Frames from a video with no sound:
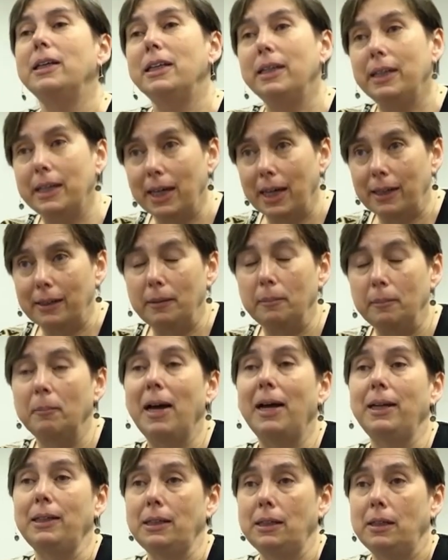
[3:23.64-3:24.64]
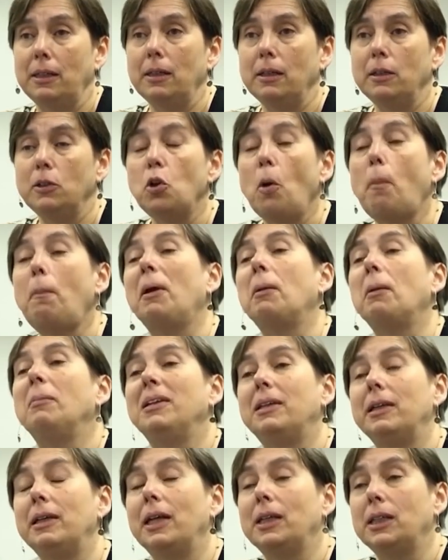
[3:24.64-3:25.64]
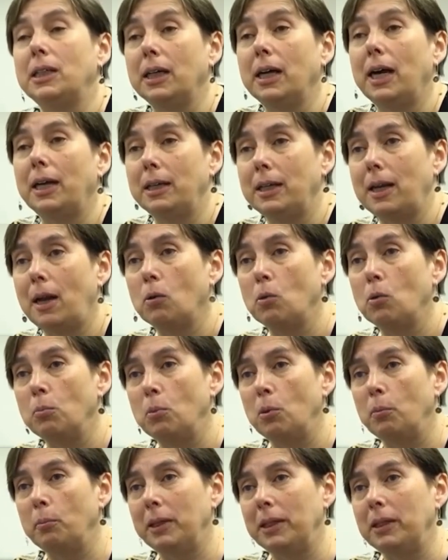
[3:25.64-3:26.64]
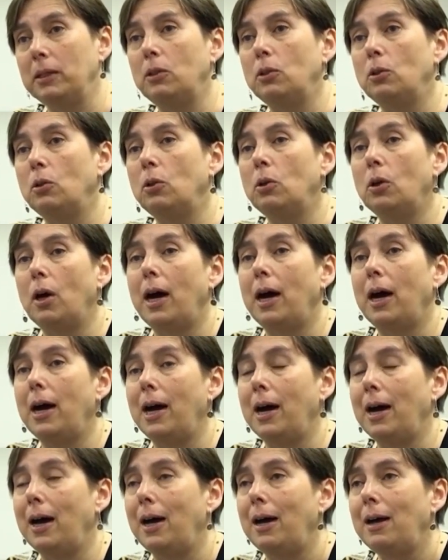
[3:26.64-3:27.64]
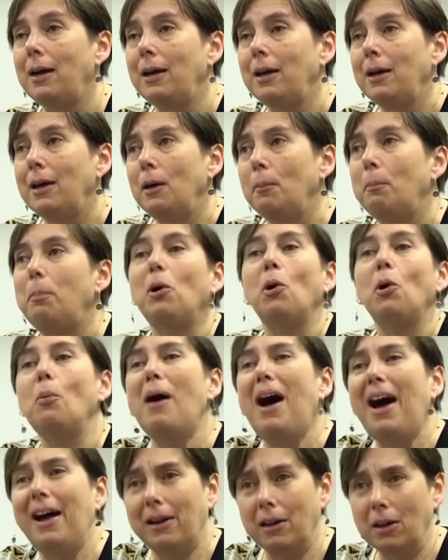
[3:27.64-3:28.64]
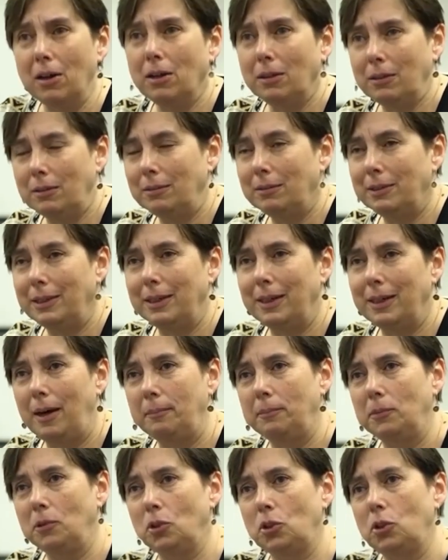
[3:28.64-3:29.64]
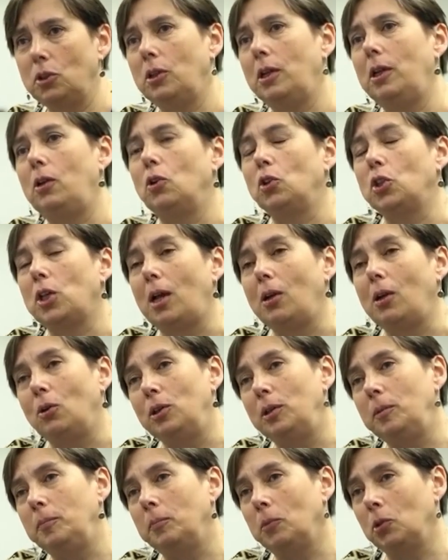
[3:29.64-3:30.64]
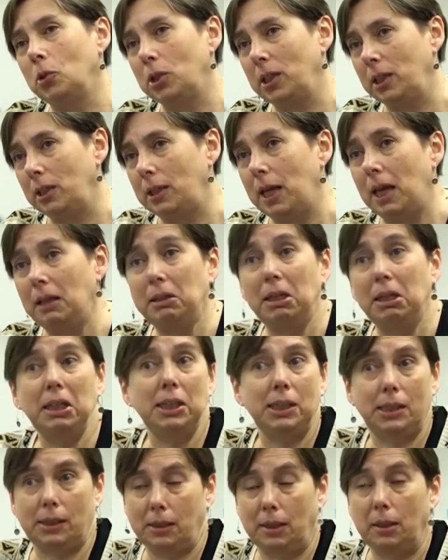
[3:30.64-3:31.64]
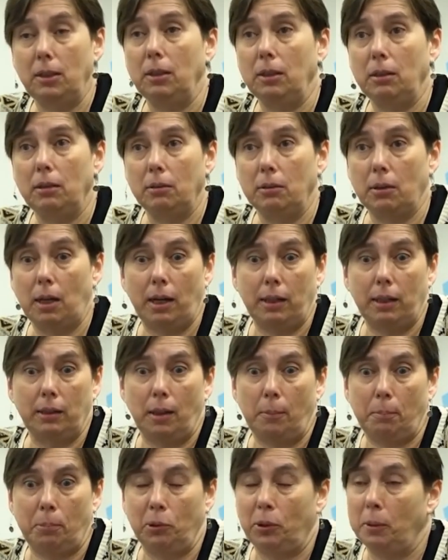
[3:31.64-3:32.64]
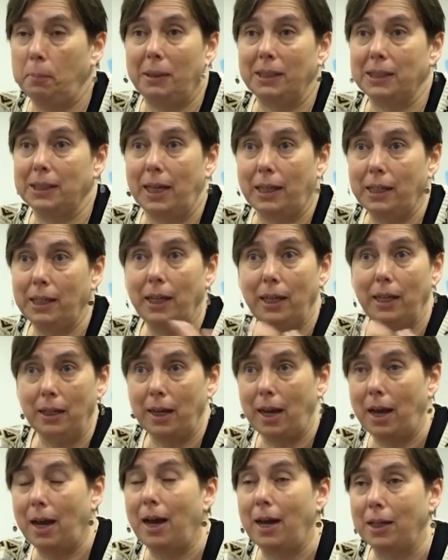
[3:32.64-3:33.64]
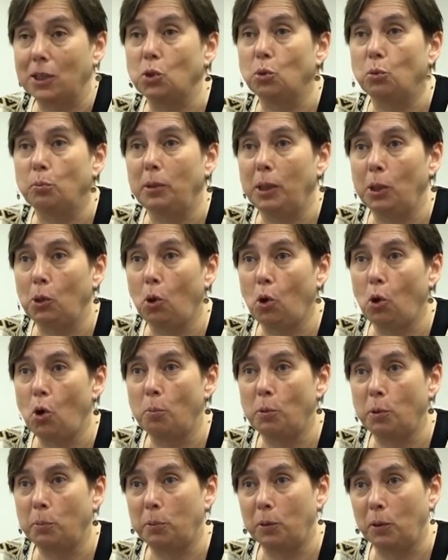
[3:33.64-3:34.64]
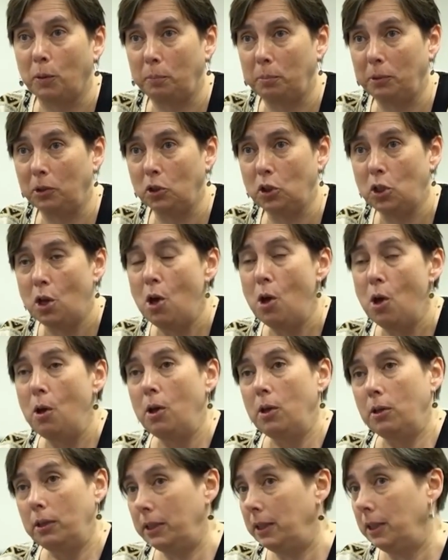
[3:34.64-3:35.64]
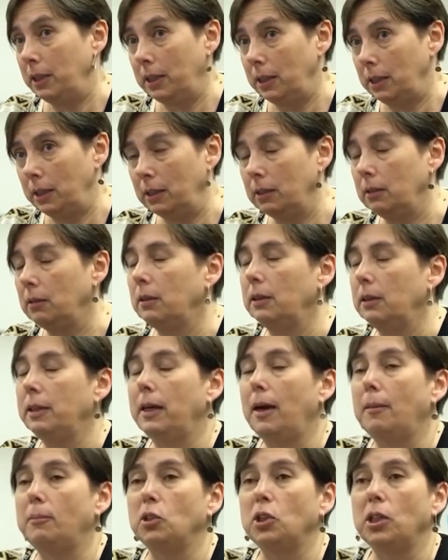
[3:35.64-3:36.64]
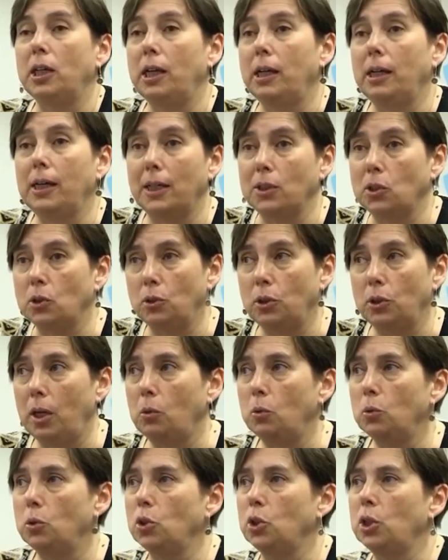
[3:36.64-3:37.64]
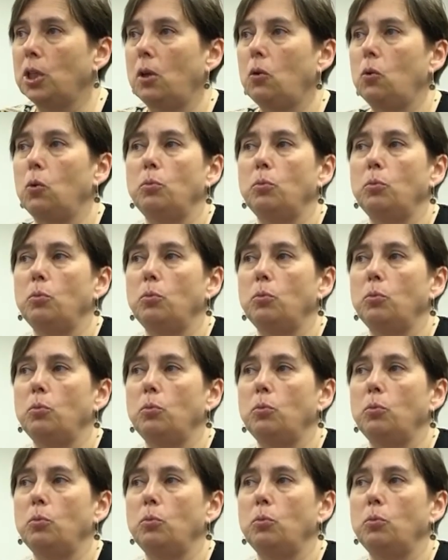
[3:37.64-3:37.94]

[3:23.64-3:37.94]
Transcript: and that they will also allow us to try at some point, let's say, the standard algorithms, and it may even happen that they assume them as their own, let's say, in the case of some students.